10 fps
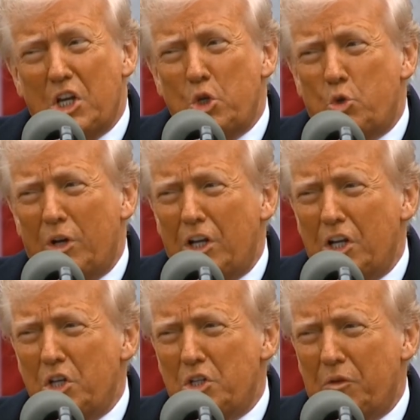and
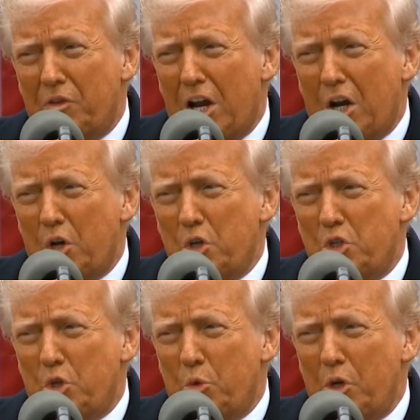trillions of
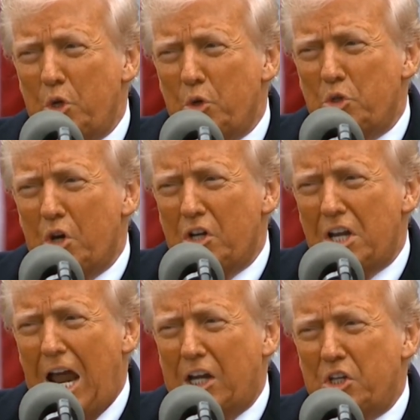dollars to reduce our
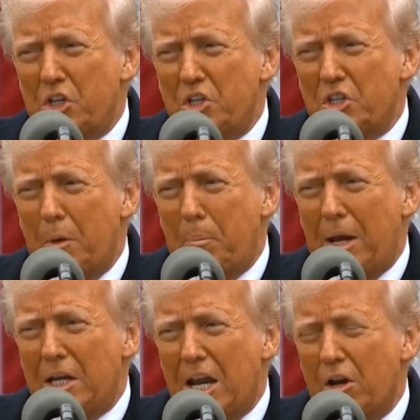taxes and
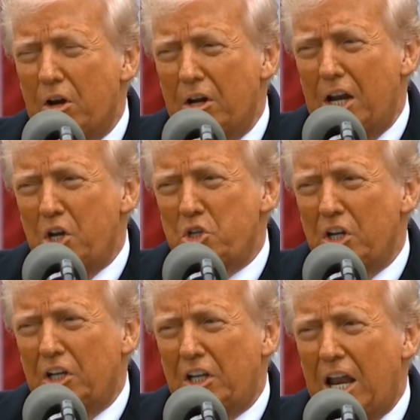pay down our
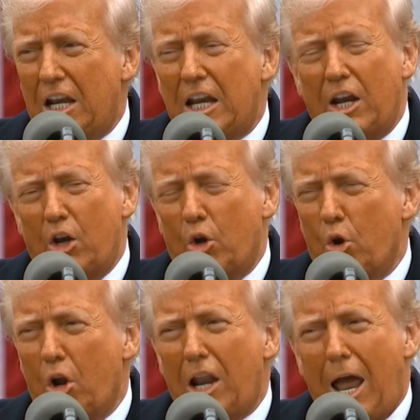national debt, and it'll
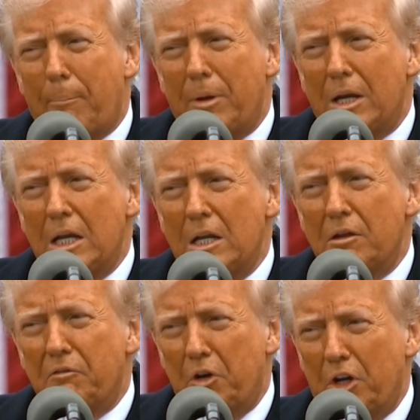all happen
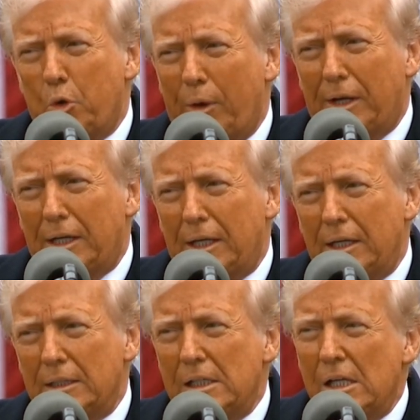very
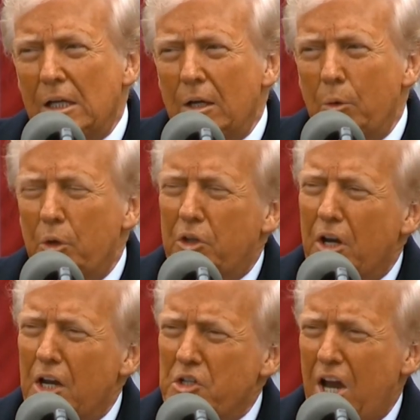quickly. With
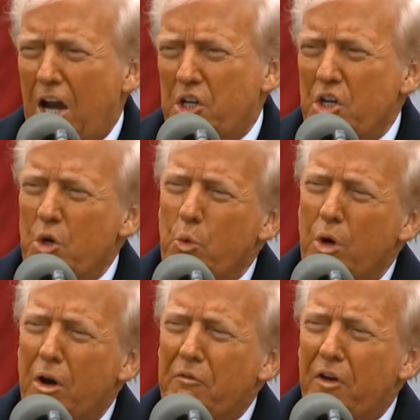today's action,
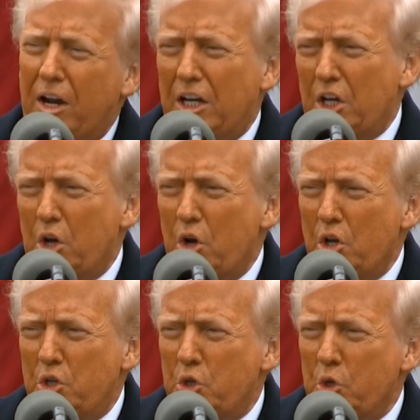we are finally
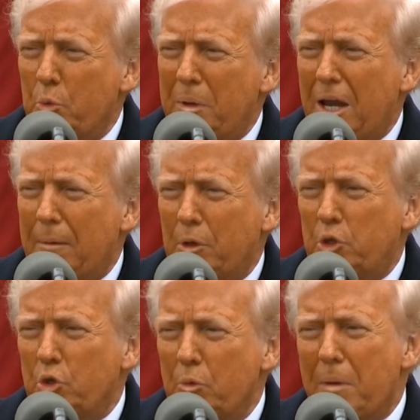going to be able
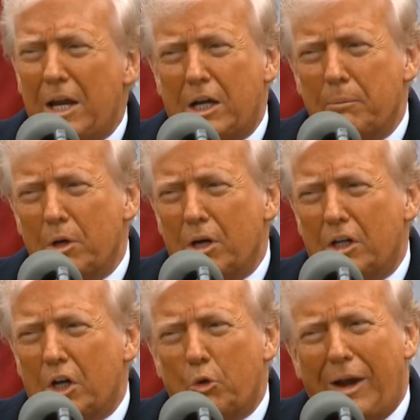to make
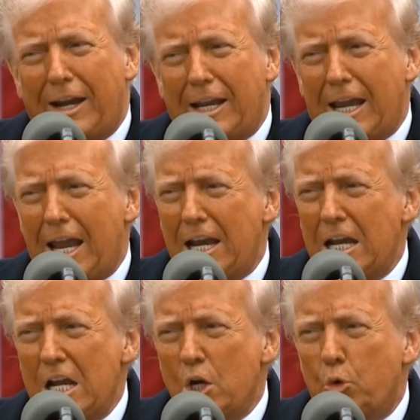America great
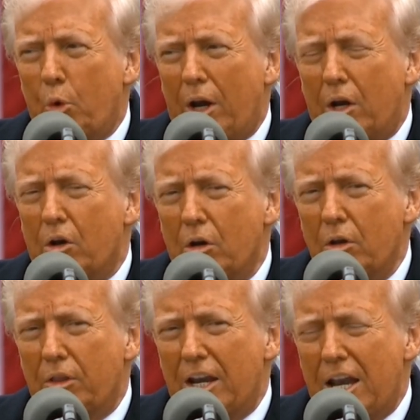again, greater
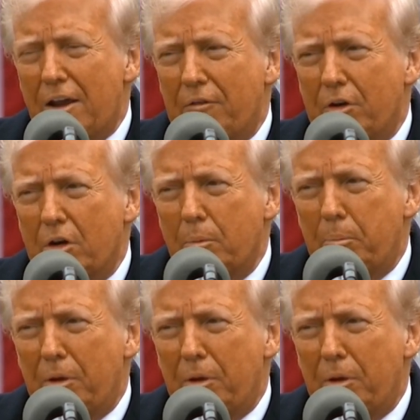than ever